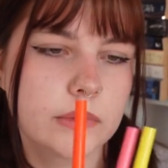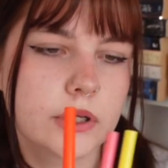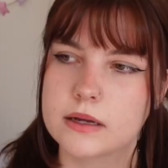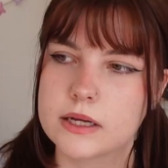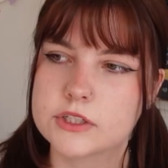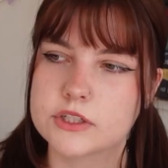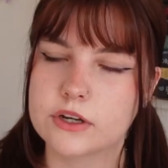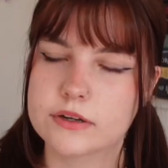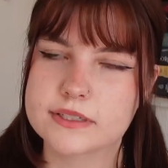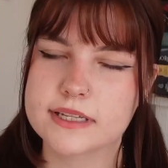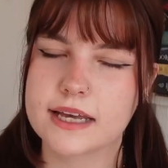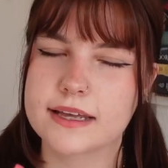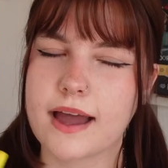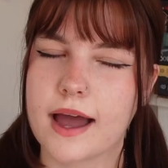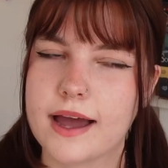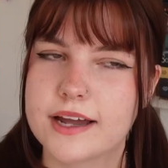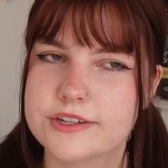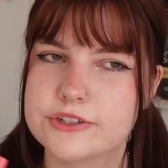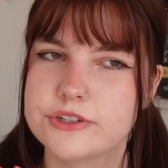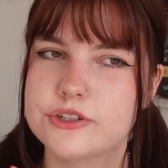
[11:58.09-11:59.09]
So I was like, I
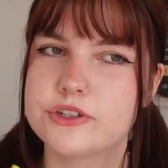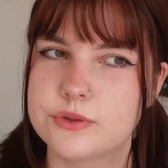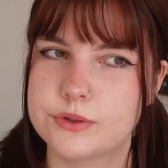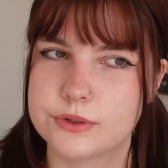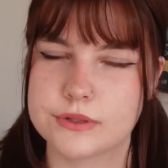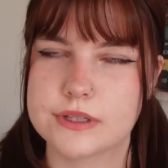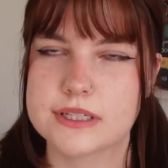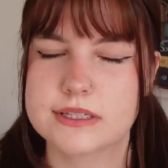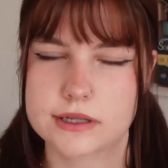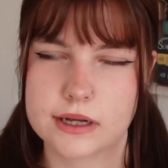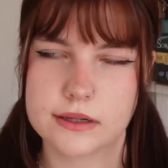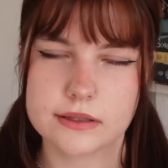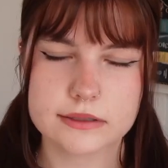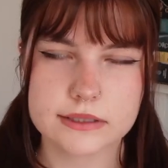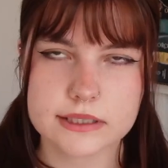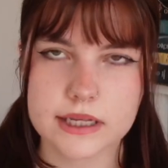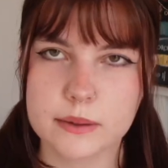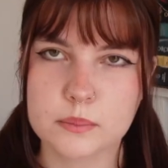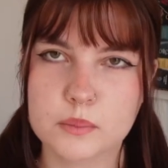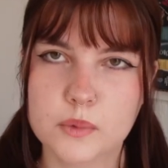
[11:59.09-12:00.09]
should do this color
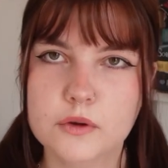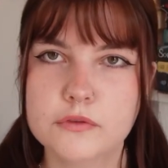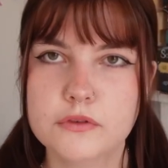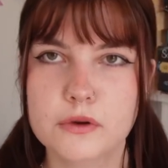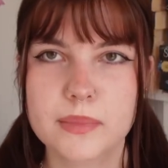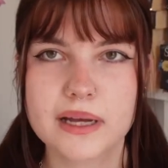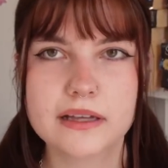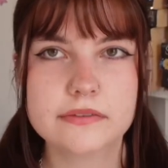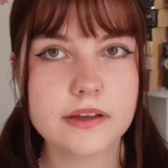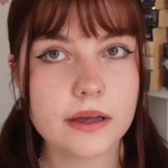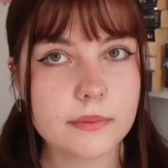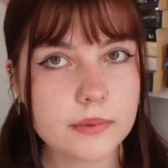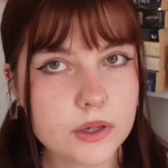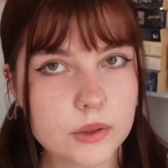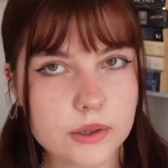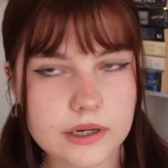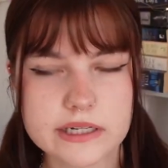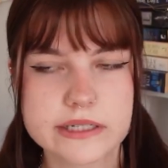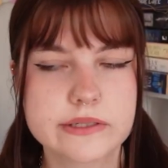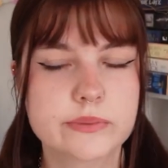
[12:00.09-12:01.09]
scheme for my
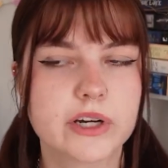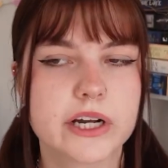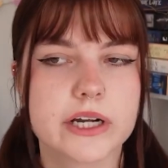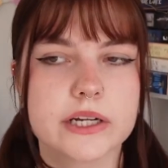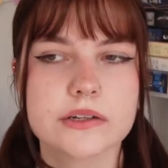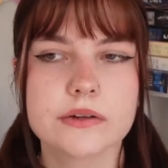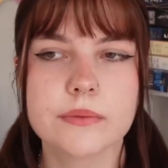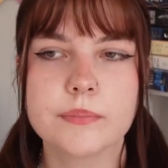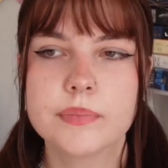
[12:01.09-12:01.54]
February spread.